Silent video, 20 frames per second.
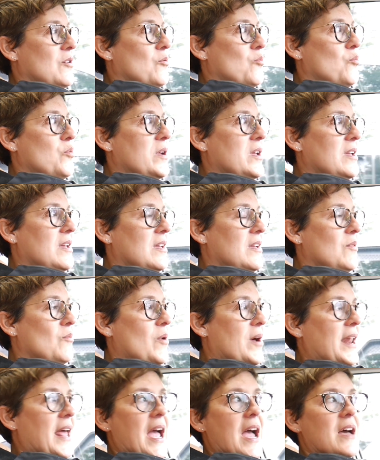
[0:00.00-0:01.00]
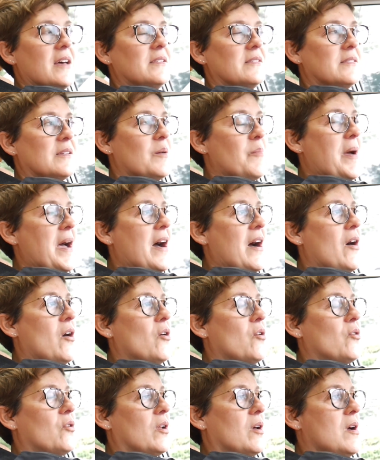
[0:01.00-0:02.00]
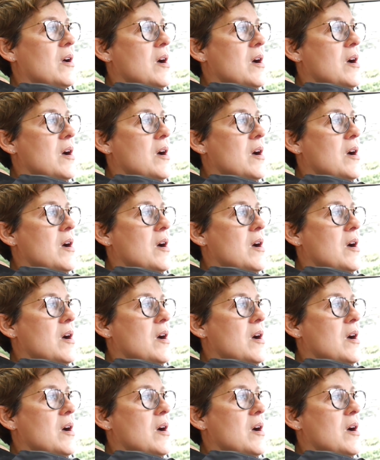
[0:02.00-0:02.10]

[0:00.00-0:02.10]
We want to ask about